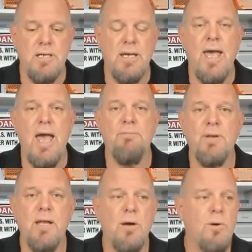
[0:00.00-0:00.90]
a
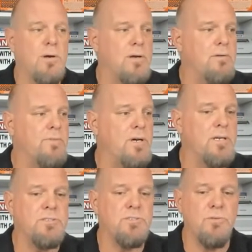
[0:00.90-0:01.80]
half an hour of
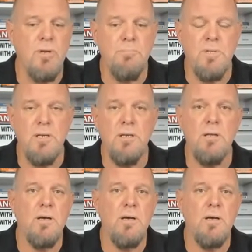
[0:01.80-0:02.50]
unscripted,